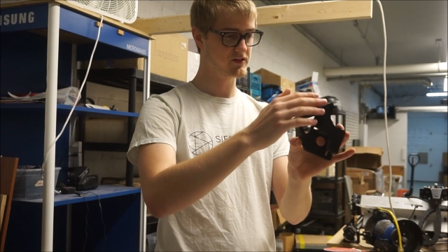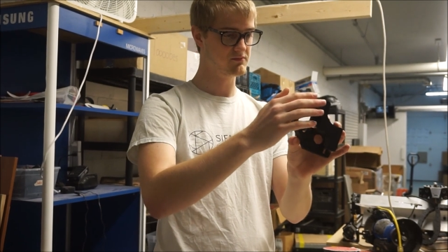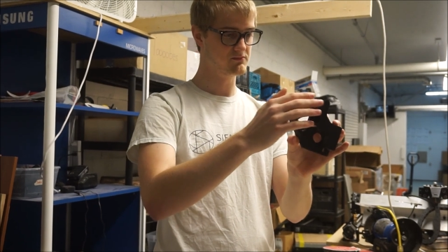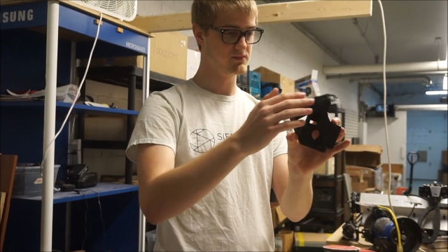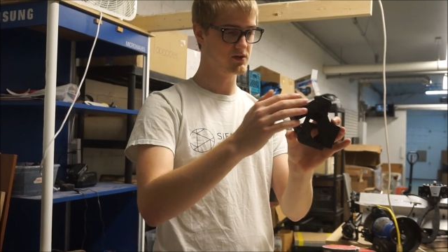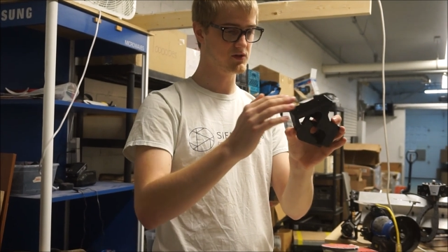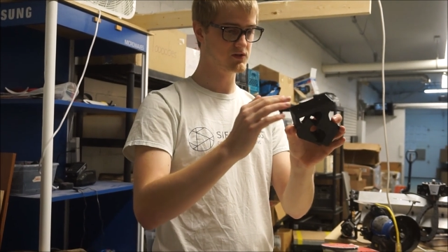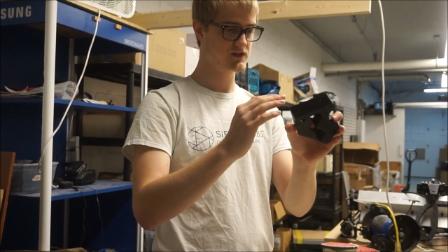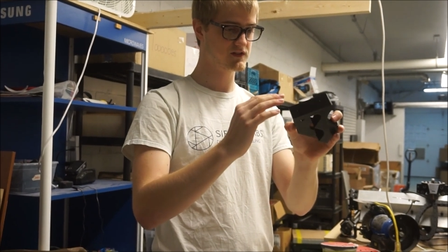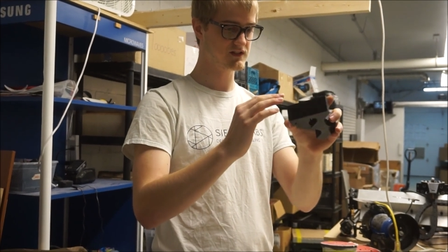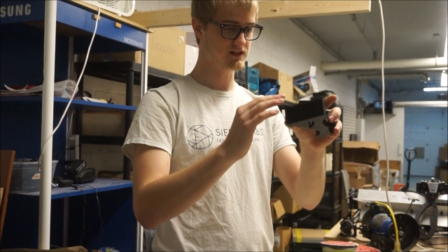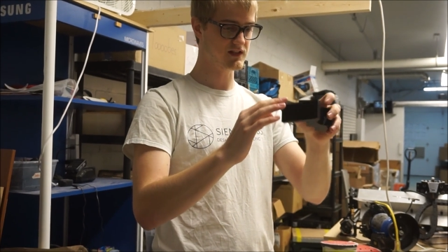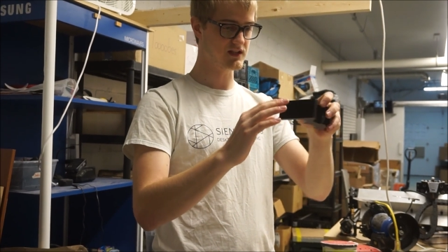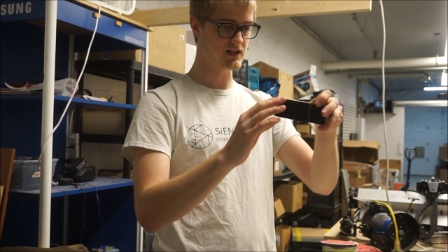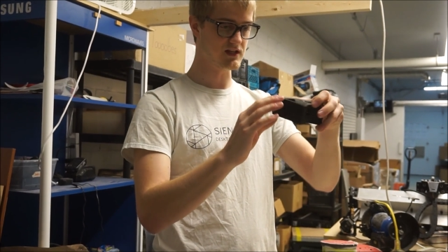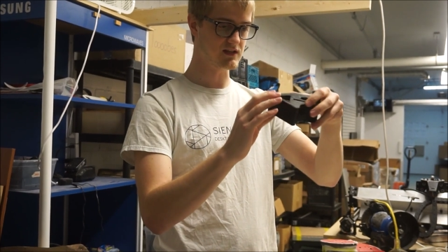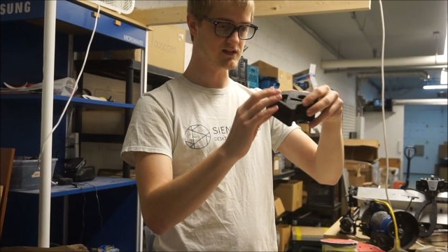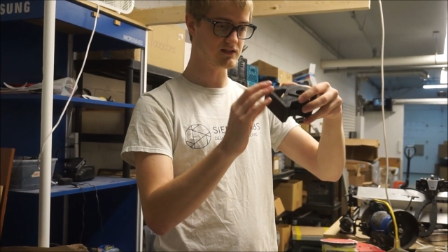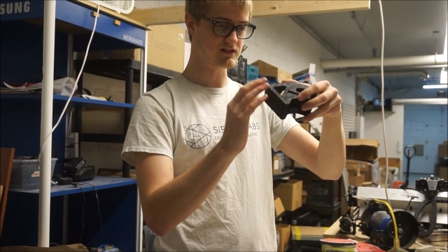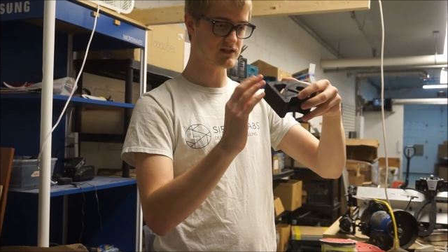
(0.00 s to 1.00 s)
the most
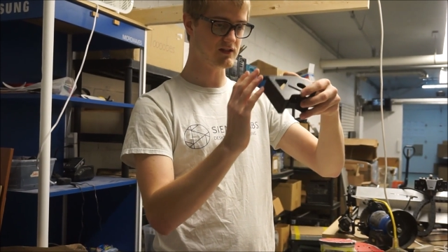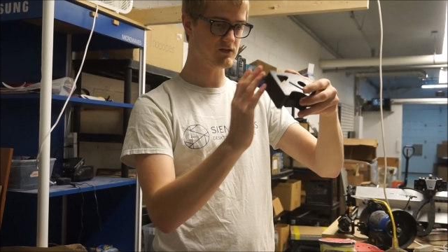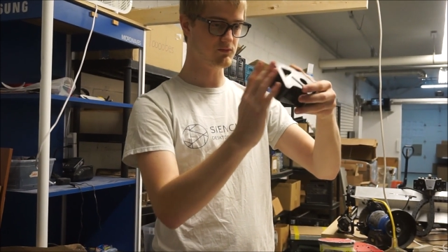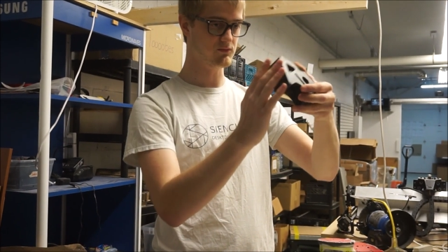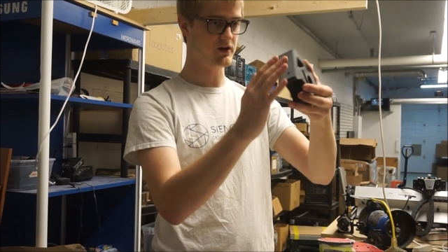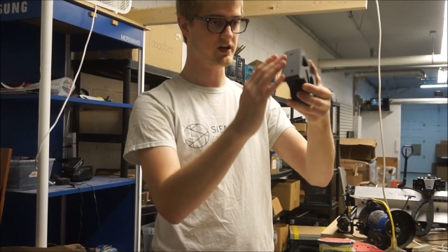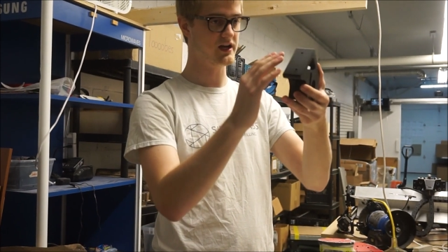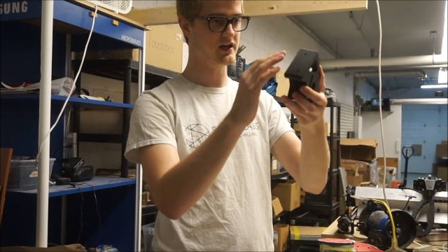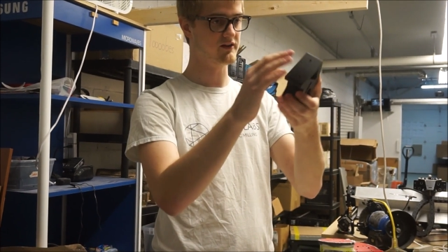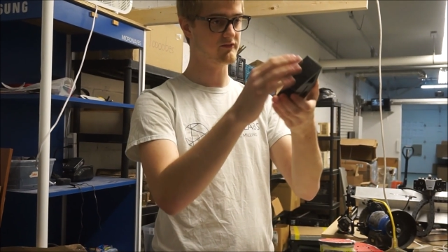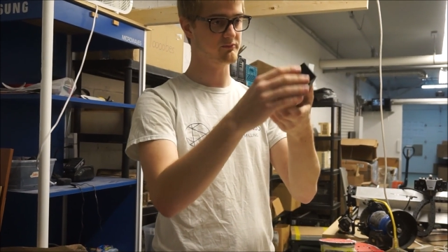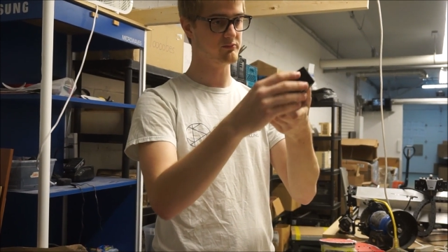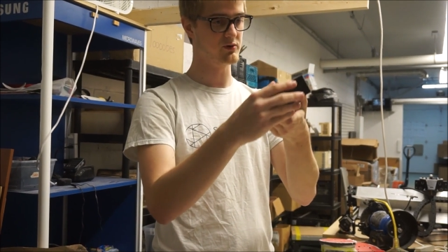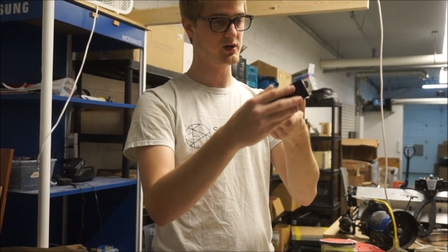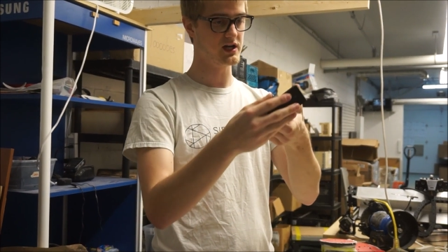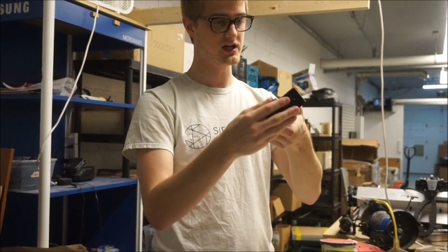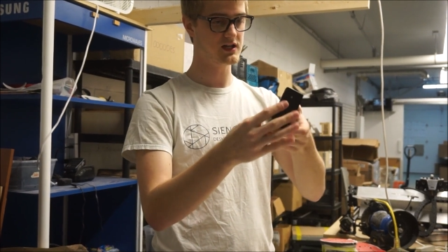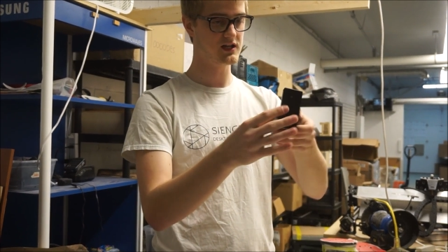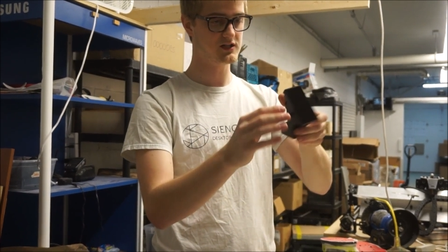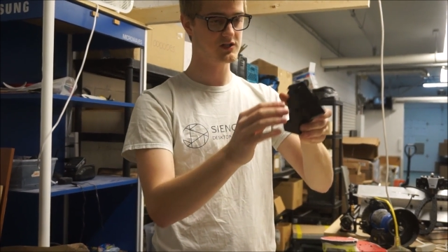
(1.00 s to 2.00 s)
easy way of
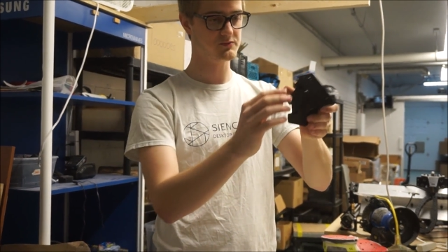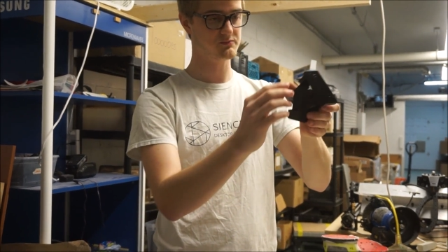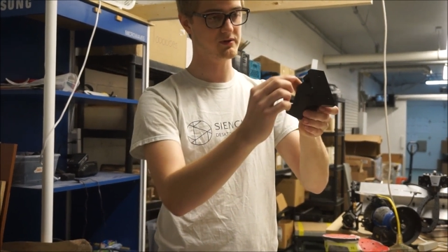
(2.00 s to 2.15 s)
breakage,